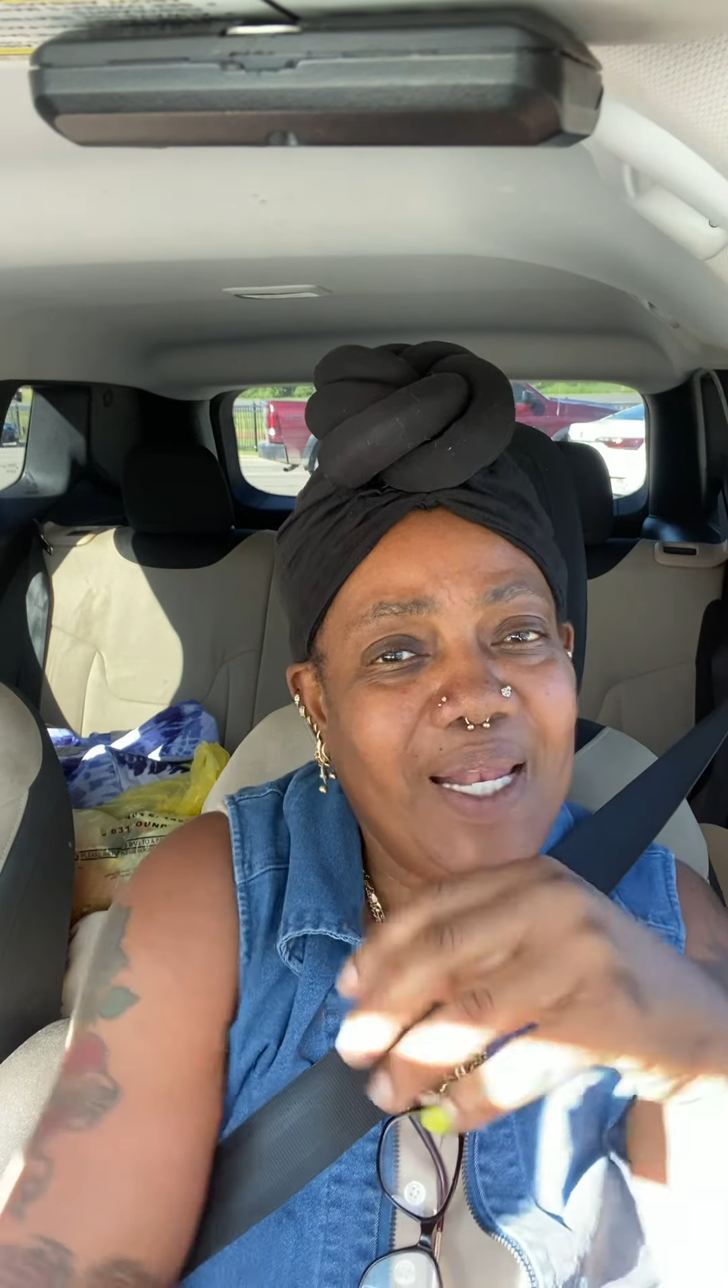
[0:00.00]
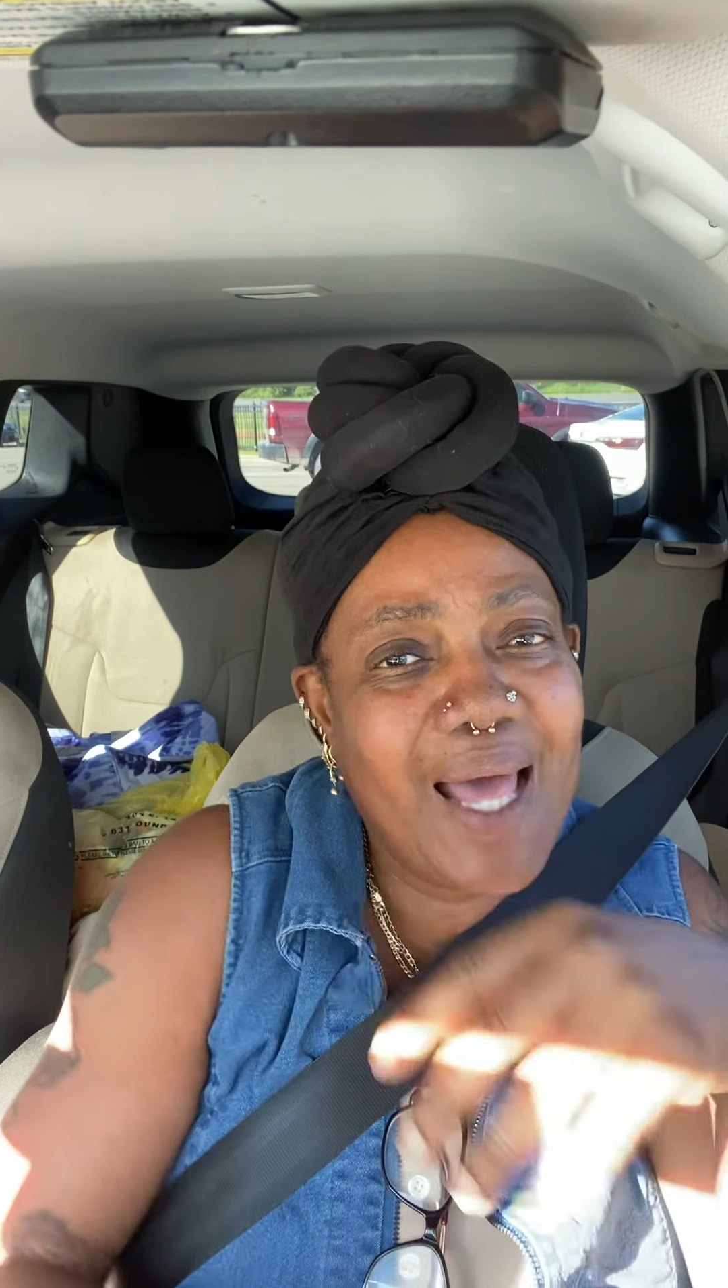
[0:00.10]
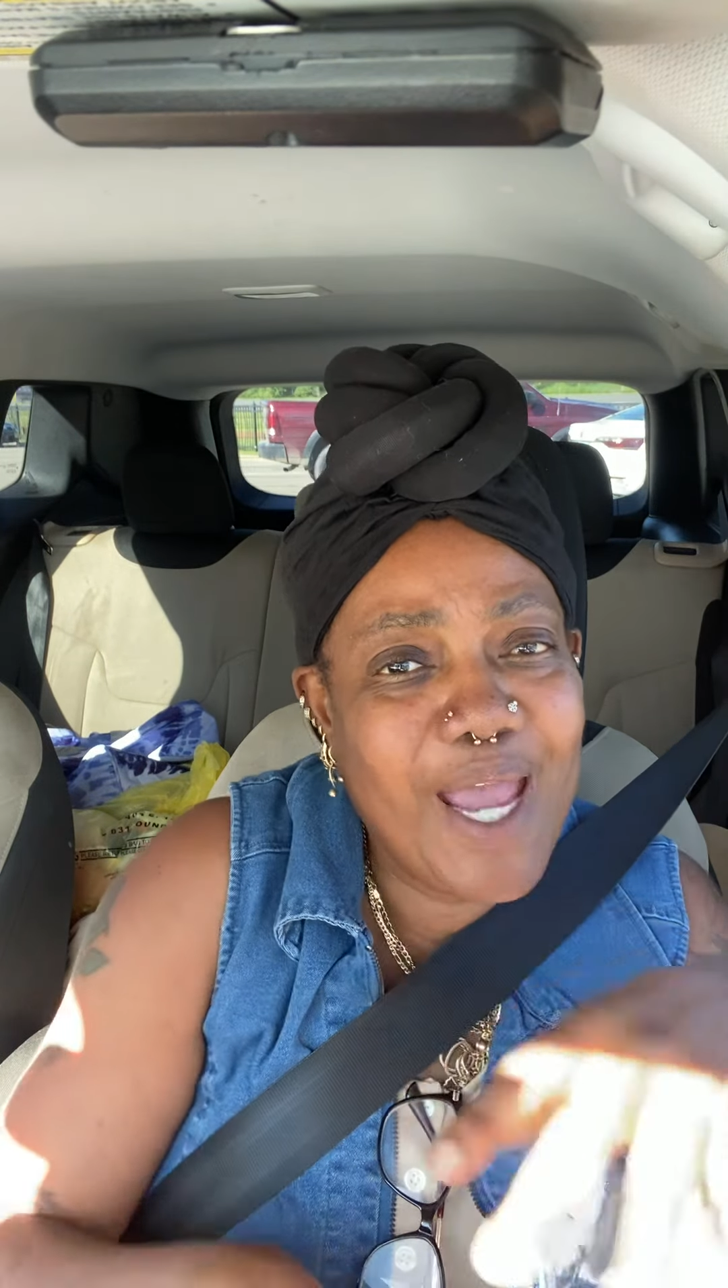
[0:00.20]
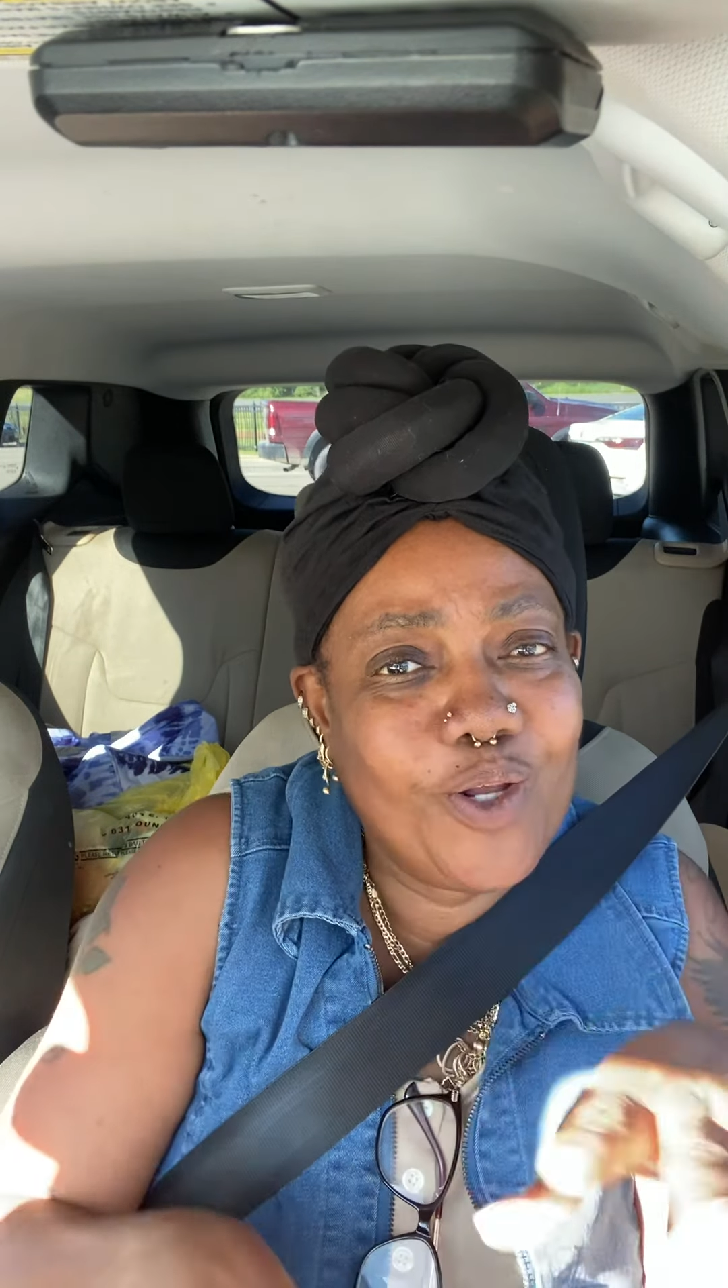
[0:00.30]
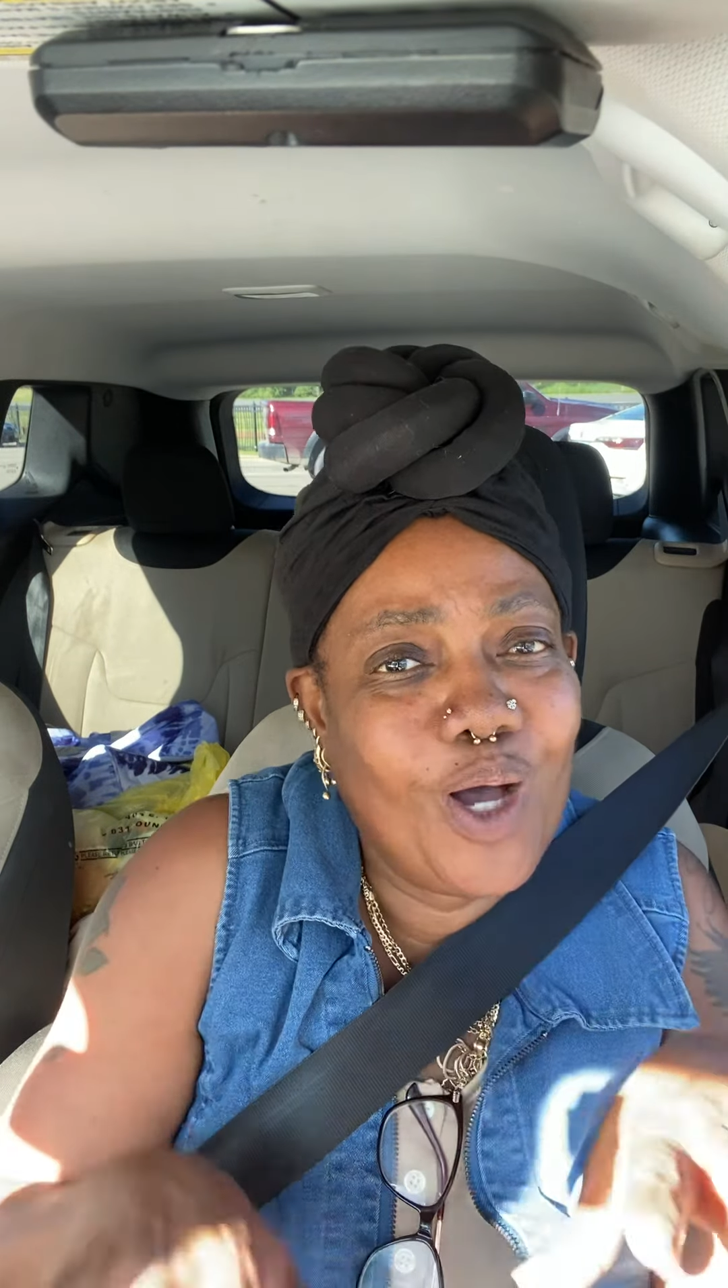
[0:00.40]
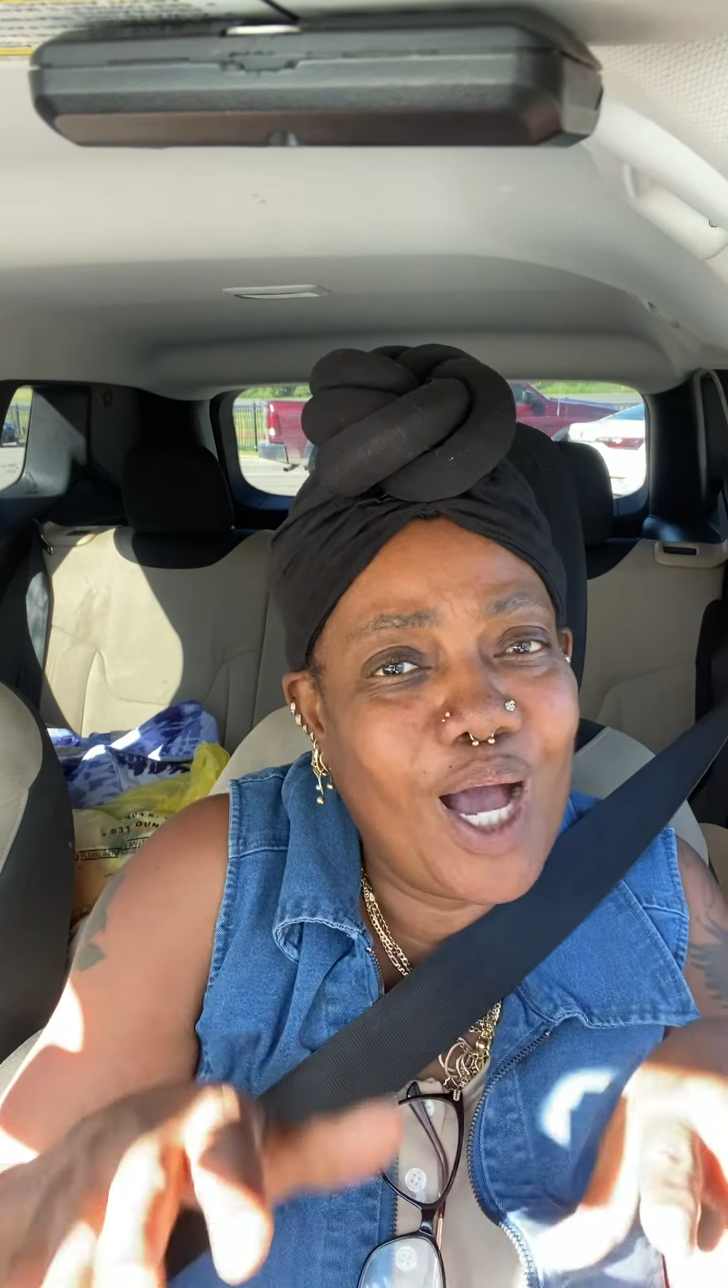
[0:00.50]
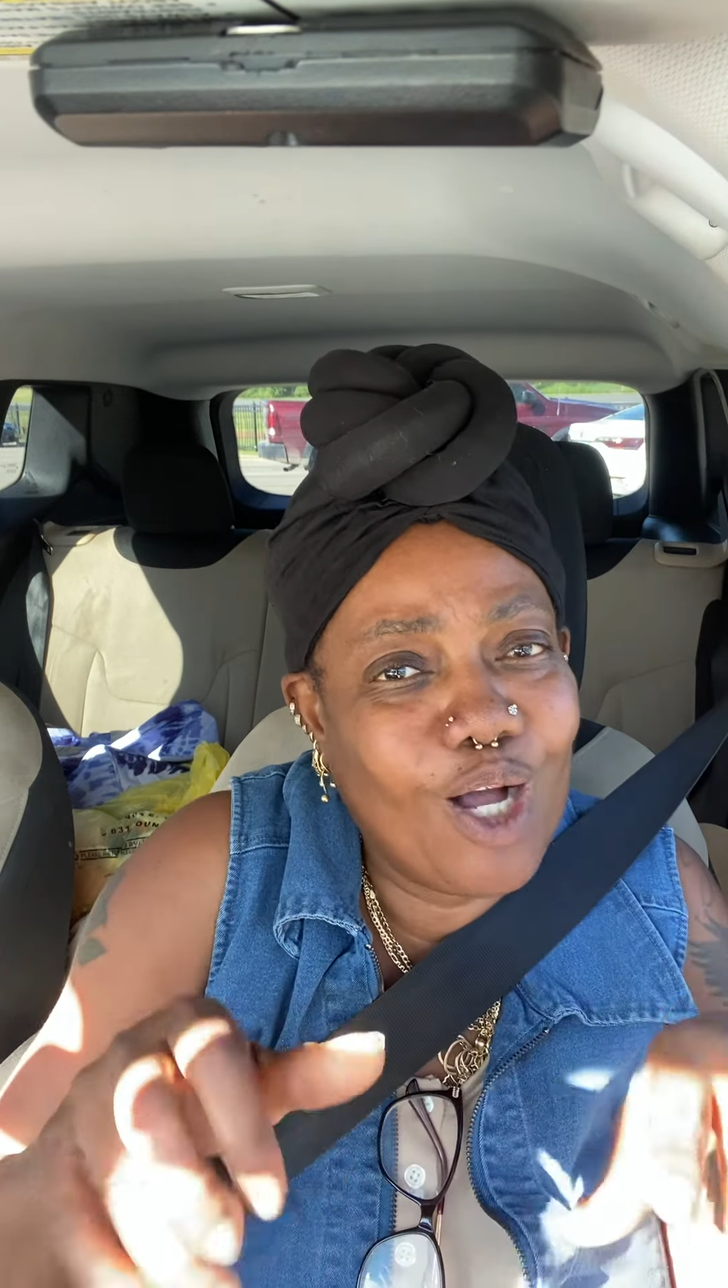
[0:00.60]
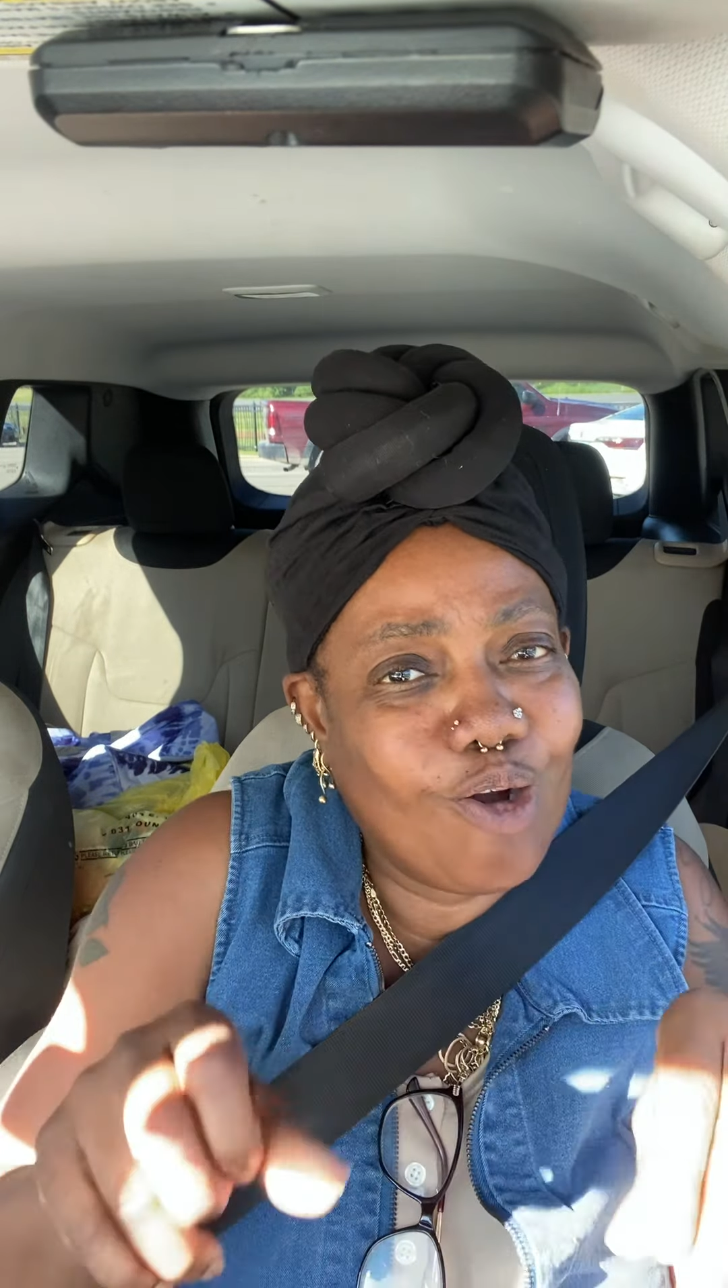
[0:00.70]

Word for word: lie down and